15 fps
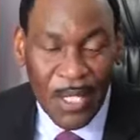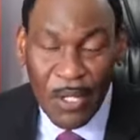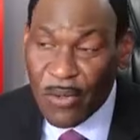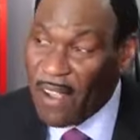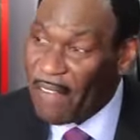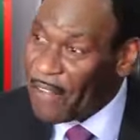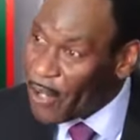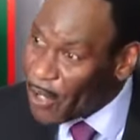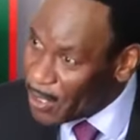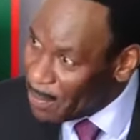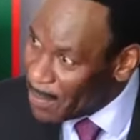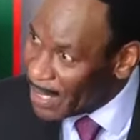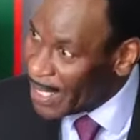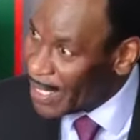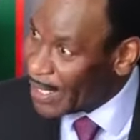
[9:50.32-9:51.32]
We have held
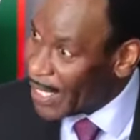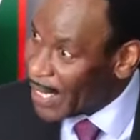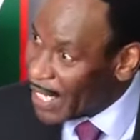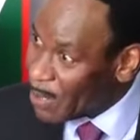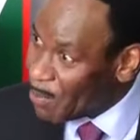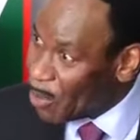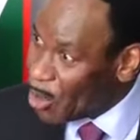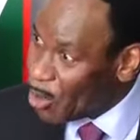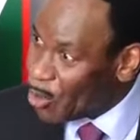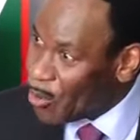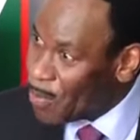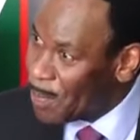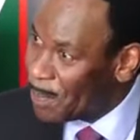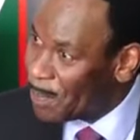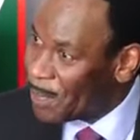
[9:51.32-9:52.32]
meetings in this
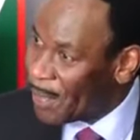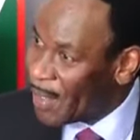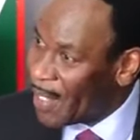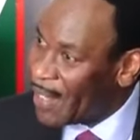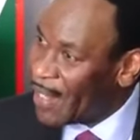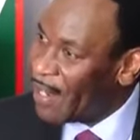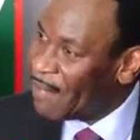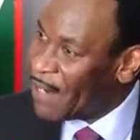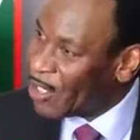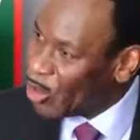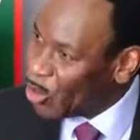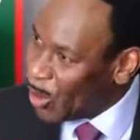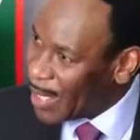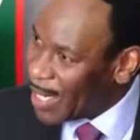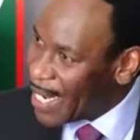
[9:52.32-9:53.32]
boardroom. They have
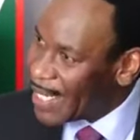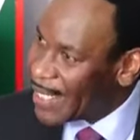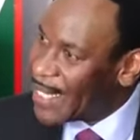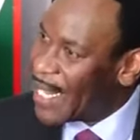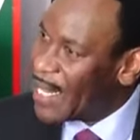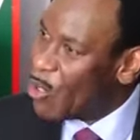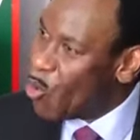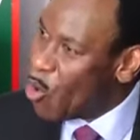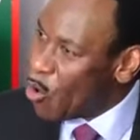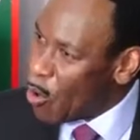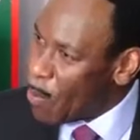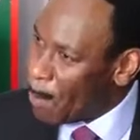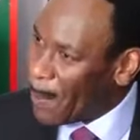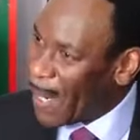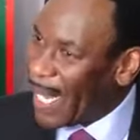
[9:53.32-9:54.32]
assured us that they will
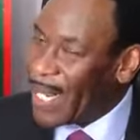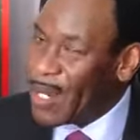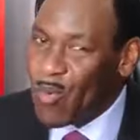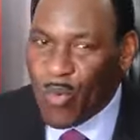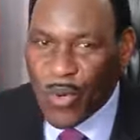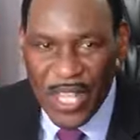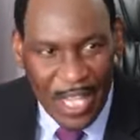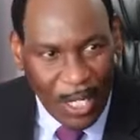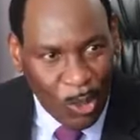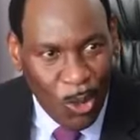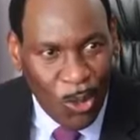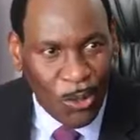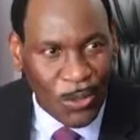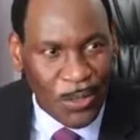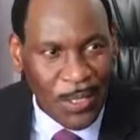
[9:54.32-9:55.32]
comply with the
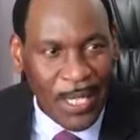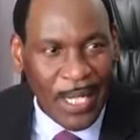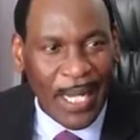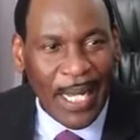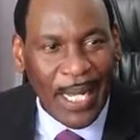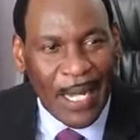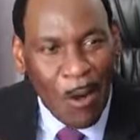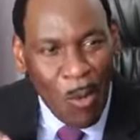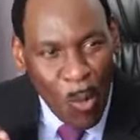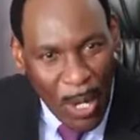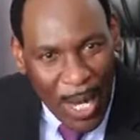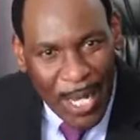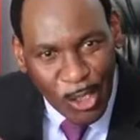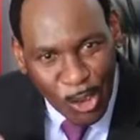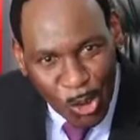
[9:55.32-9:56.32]
law. And
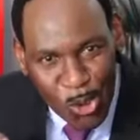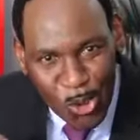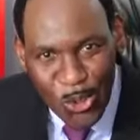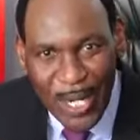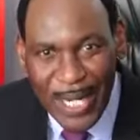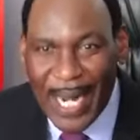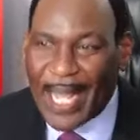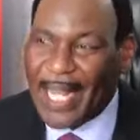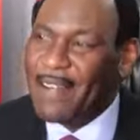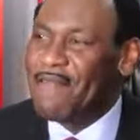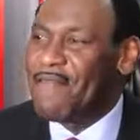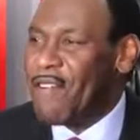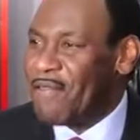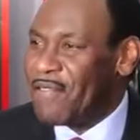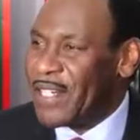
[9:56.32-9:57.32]
where children are
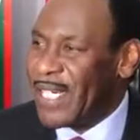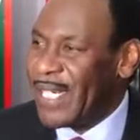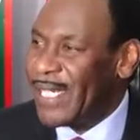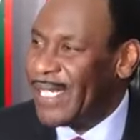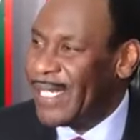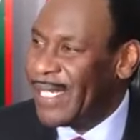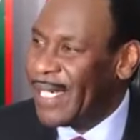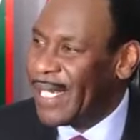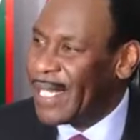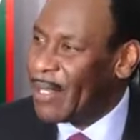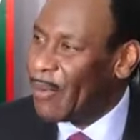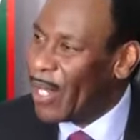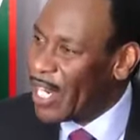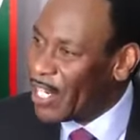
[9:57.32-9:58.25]
involved, they will